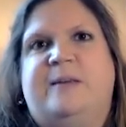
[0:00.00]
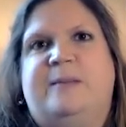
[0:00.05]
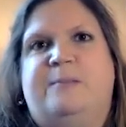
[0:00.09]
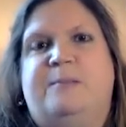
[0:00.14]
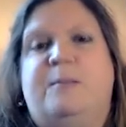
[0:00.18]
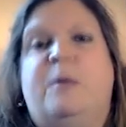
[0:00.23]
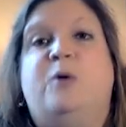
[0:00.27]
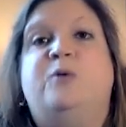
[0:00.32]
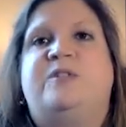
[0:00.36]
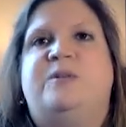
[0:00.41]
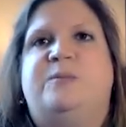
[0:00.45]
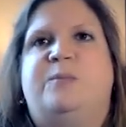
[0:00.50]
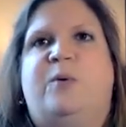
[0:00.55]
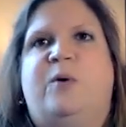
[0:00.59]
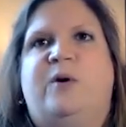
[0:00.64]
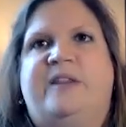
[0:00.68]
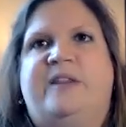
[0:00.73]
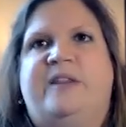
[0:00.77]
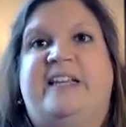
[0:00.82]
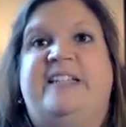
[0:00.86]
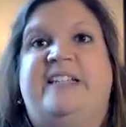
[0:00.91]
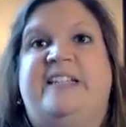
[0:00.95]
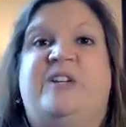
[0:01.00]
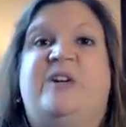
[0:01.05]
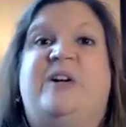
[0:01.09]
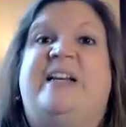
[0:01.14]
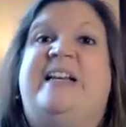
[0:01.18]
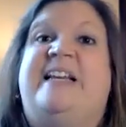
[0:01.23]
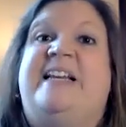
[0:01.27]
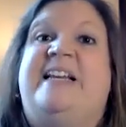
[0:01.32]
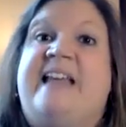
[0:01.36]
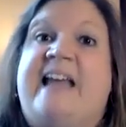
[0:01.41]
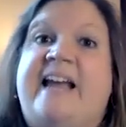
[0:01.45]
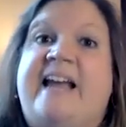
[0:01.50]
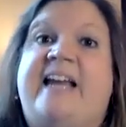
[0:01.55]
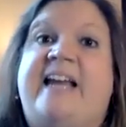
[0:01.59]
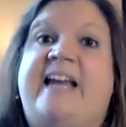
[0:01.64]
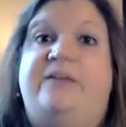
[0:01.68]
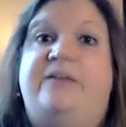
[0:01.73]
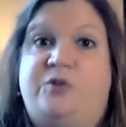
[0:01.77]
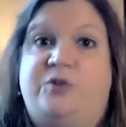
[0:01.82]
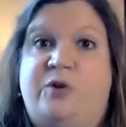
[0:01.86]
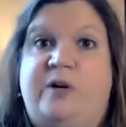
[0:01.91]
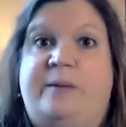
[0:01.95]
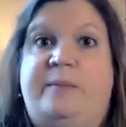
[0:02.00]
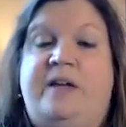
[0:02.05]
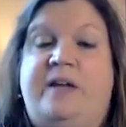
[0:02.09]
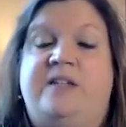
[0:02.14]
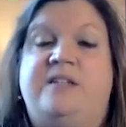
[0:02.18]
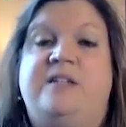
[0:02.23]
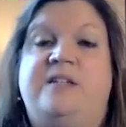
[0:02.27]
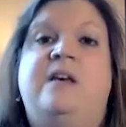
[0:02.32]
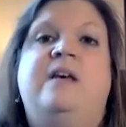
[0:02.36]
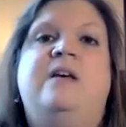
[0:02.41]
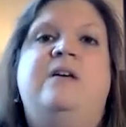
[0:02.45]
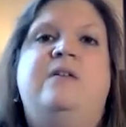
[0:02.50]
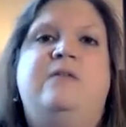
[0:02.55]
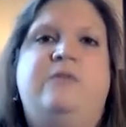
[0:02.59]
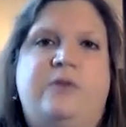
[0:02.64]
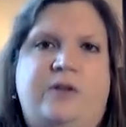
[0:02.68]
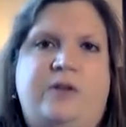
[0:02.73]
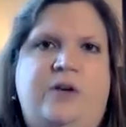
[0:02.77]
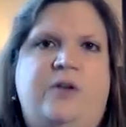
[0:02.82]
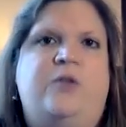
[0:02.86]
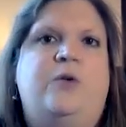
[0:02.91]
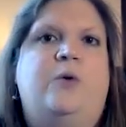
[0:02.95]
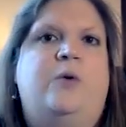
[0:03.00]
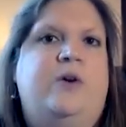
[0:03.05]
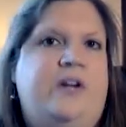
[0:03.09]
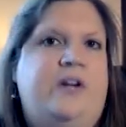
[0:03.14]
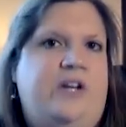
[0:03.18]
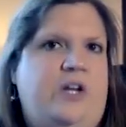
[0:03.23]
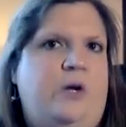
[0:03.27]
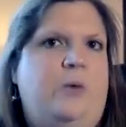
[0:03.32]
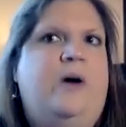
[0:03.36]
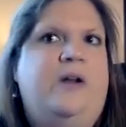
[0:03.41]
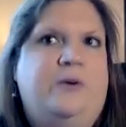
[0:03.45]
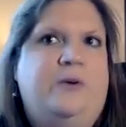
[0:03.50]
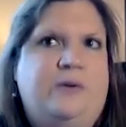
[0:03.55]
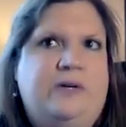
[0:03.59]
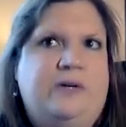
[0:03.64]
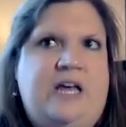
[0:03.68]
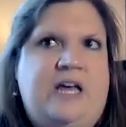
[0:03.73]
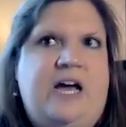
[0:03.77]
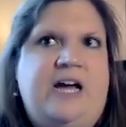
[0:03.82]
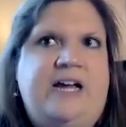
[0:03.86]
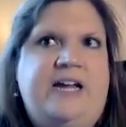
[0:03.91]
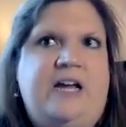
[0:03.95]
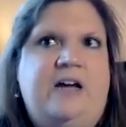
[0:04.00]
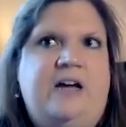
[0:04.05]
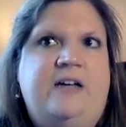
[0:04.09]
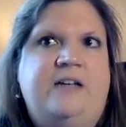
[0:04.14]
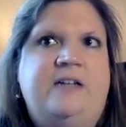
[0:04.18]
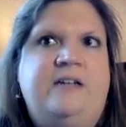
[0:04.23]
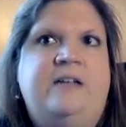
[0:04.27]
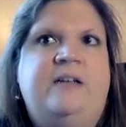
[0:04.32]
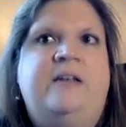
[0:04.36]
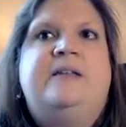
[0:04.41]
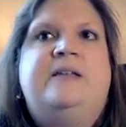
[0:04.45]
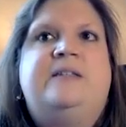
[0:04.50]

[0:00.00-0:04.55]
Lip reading: most importantly, is there any negative treatment for the authority you want to rely on,